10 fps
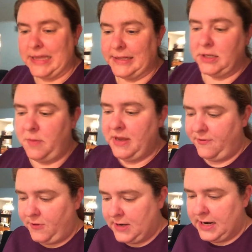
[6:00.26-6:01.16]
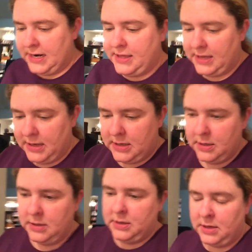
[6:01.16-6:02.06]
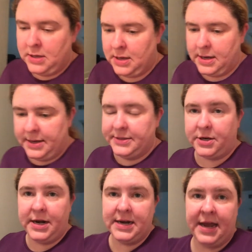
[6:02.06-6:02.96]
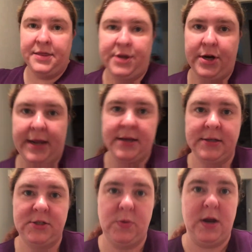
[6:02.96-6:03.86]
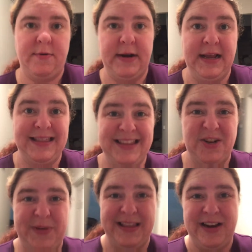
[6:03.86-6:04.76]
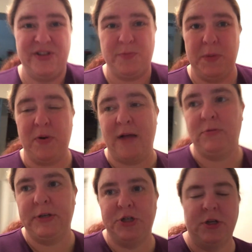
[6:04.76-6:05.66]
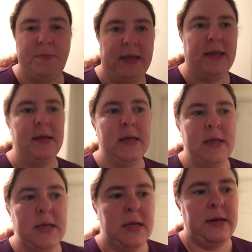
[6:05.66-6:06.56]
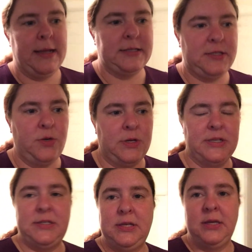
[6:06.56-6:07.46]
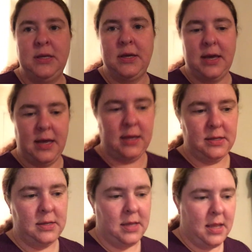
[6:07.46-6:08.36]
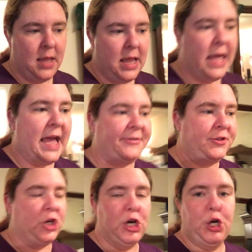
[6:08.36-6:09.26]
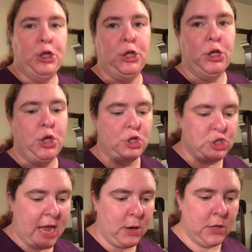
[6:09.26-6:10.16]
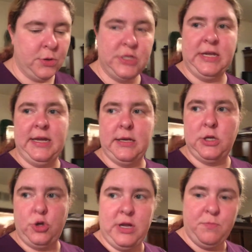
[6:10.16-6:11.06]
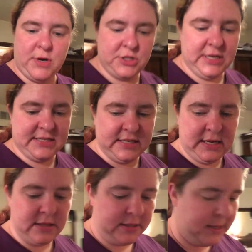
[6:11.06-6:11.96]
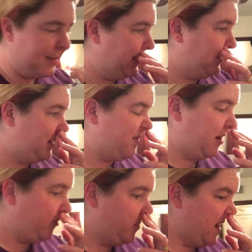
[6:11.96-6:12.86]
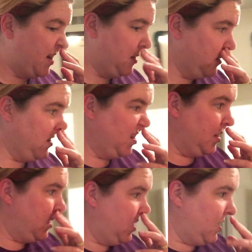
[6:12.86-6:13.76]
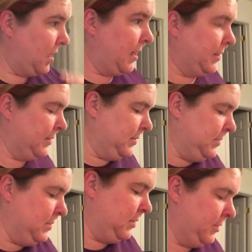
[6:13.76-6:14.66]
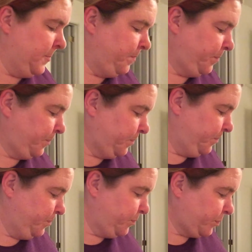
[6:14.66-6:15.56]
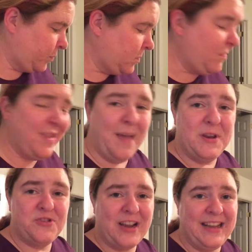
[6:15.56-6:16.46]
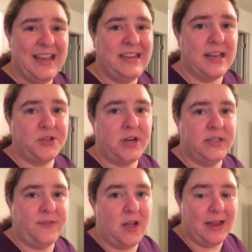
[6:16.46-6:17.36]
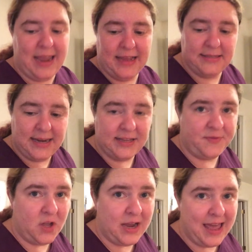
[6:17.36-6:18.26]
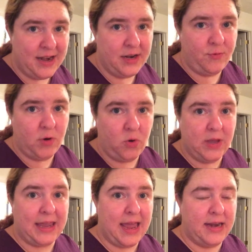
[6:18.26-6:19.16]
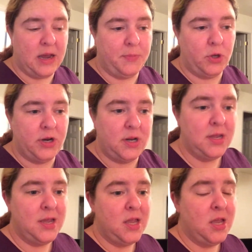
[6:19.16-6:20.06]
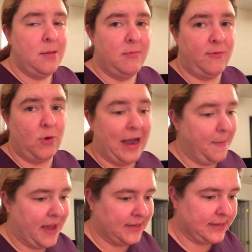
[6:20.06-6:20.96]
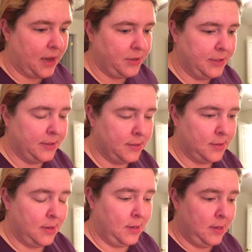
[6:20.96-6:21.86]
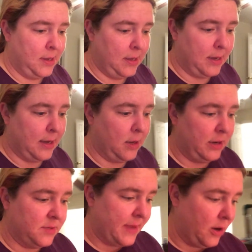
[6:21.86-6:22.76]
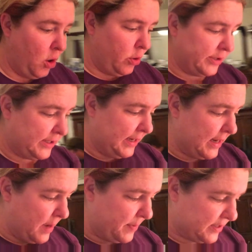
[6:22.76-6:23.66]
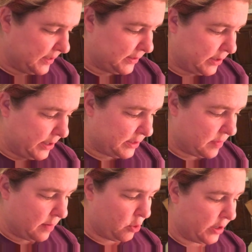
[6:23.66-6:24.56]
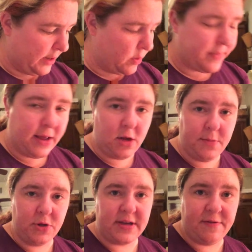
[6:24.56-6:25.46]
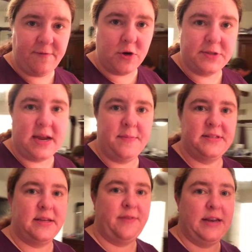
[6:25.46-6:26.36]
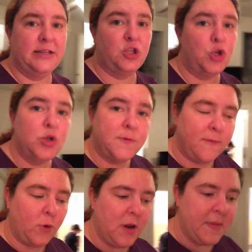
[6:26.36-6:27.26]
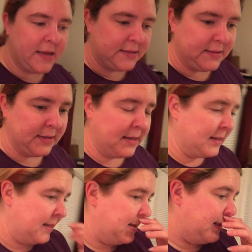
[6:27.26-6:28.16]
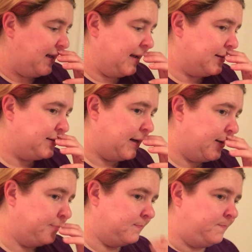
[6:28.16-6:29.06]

that's going to be it for the night, I think. Uh, it's already 9.30, so we are running a little bit later than we probably should be. Nick's doing his uh, after shower routine, including brushing his teeth, getting ready for bed. Uh, I'm going to try to get yesterday's vlog and today's vlog edited real quick and uploaded before I pass out. Because uh, my goal is to get up at 6.30 tomorrow morning when my alarm goes off the first time instead of hitting snooze for 40 minutes. And um,